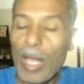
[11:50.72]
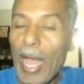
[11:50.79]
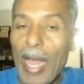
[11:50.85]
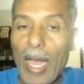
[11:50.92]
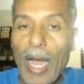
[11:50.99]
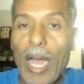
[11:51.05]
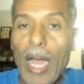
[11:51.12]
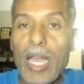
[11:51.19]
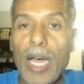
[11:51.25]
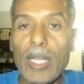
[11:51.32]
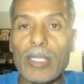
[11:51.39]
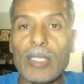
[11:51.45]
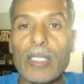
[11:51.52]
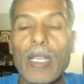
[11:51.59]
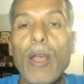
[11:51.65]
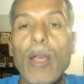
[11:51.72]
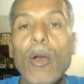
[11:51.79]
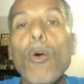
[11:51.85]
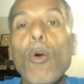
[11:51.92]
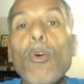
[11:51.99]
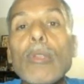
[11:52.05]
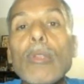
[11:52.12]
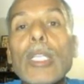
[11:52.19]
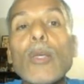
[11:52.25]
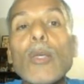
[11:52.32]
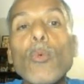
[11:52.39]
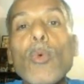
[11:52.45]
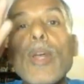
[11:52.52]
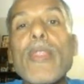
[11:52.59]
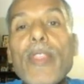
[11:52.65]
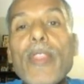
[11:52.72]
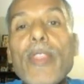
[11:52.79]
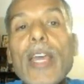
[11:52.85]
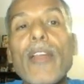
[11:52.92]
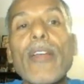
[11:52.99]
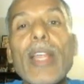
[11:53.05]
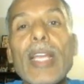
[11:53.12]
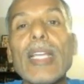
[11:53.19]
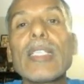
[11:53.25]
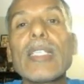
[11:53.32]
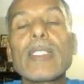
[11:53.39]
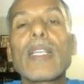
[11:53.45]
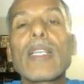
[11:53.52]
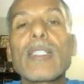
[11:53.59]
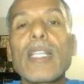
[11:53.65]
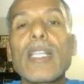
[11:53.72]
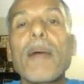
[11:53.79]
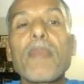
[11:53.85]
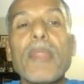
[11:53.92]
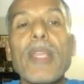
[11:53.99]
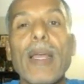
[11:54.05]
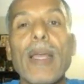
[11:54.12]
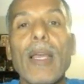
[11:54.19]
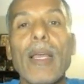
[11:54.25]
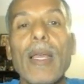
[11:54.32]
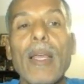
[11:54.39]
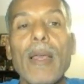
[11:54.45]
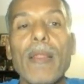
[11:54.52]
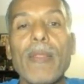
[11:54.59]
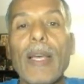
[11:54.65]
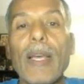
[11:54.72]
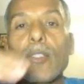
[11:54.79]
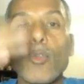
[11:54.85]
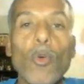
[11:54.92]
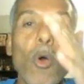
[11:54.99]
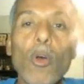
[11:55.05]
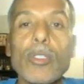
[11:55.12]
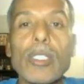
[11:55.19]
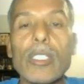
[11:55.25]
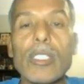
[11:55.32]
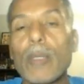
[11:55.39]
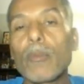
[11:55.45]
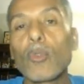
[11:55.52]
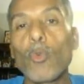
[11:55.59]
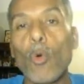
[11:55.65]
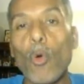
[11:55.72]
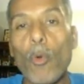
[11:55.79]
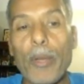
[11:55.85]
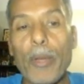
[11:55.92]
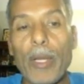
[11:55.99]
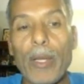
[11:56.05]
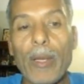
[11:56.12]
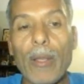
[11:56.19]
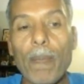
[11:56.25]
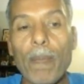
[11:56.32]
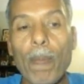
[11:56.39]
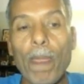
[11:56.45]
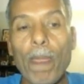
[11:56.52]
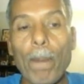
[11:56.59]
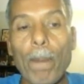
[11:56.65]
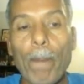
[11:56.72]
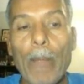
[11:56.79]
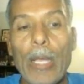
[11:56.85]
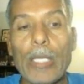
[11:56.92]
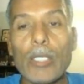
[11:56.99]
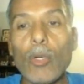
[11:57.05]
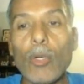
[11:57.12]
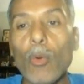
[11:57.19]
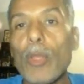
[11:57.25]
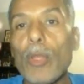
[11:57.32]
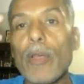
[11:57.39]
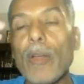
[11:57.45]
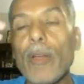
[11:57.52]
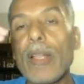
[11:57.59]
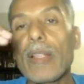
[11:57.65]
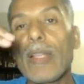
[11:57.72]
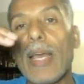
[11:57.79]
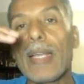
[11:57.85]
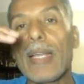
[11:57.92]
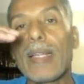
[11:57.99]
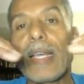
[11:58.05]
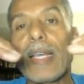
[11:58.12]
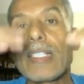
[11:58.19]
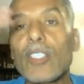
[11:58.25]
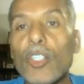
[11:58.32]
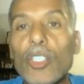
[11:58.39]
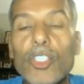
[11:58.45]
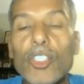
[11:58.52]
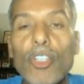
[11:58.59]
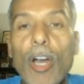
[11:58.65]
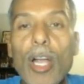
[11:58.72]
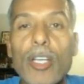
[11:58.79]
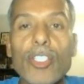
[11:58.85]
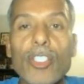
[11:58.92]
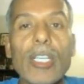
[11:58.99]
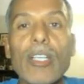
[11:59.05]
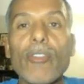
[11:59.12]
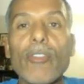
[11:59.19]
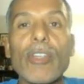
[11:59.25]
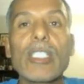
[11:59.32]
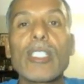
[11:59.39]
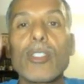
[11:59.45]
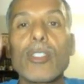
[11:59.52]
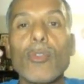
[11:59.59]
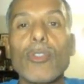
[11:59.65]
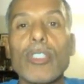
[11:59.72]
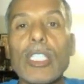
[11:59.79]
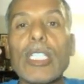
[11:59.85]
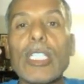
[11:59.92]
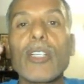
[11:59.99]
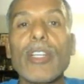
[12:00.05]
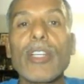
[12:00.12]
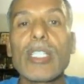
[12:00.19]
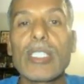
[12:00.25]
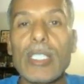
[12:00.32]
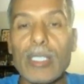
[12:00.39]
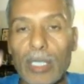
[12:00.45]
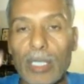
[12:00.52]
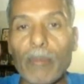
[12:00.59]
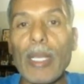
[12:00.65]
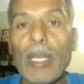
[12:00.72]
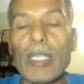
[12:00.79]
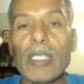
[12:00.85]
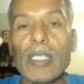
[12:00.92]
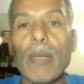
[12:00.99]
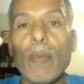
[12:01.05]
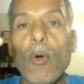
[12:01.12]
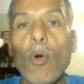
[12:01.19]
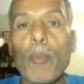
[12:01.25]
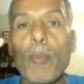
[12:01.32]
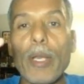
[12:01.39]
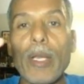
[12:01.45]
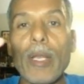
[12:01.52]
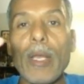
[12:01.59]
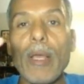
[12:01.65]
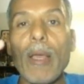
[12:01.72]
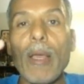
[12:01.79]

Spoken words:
ions only when there is something that causes them to open. So whether an electric charge increases or decreases, it makes them open.